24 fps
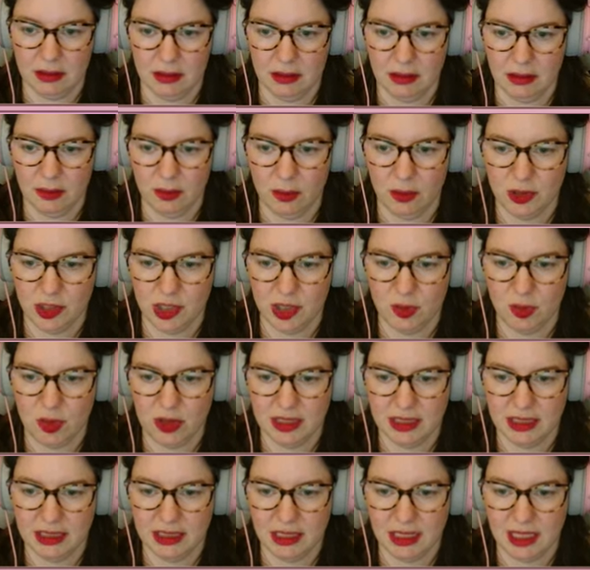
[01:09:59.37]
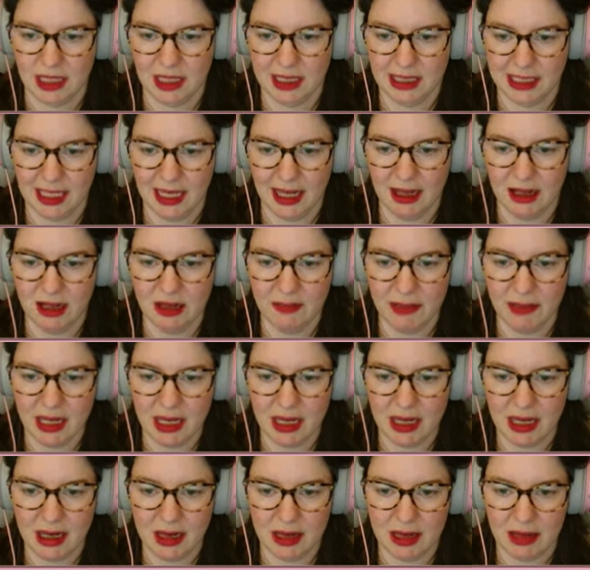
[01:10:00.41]
What do you want to see? Tell
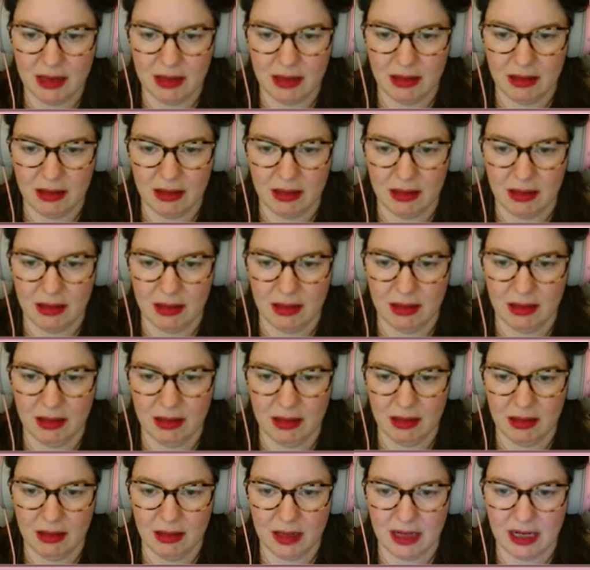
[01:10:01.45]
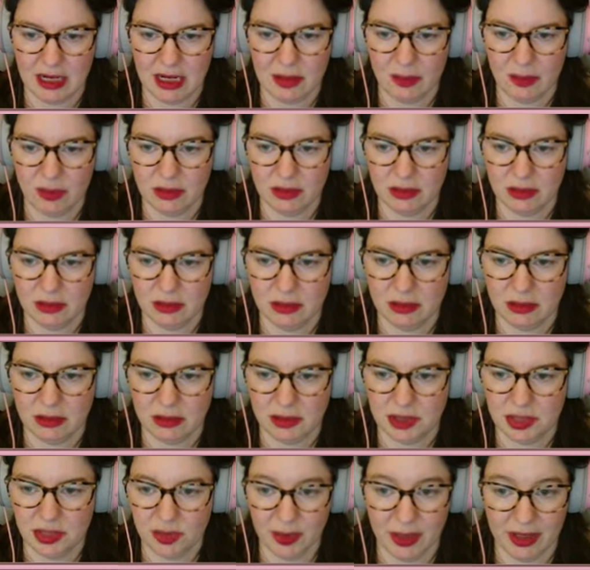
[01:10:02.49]
me, and I will
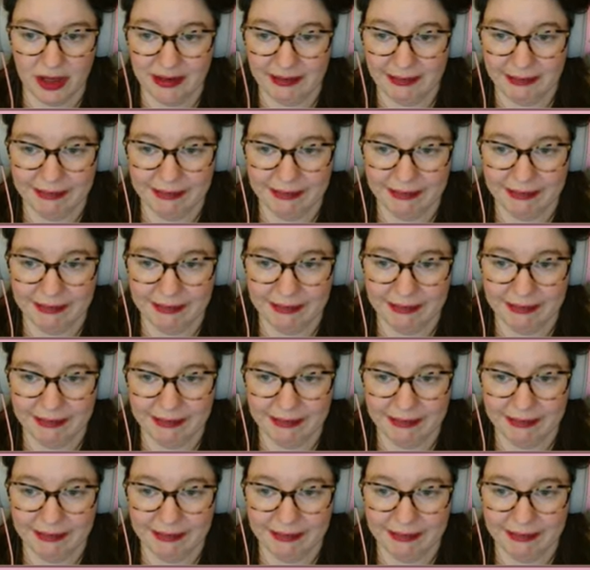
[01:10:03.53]
do it.